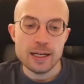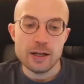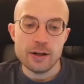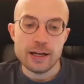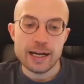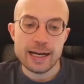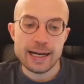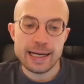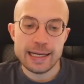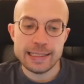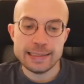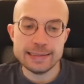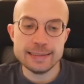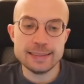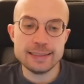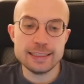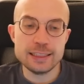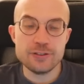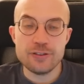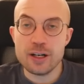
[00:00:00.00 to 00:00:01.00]
And this
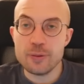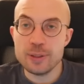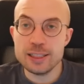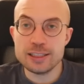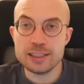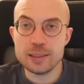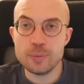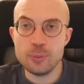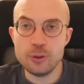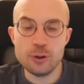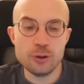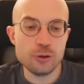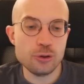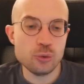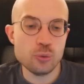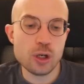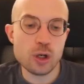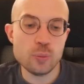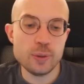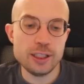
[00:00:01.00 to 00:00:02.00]
is very similar to
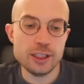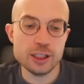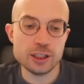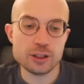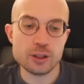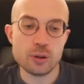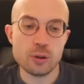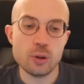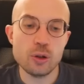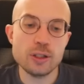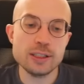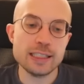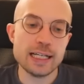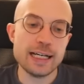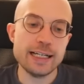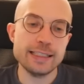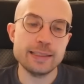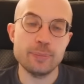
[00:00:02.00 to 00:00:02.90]
what we just looked at,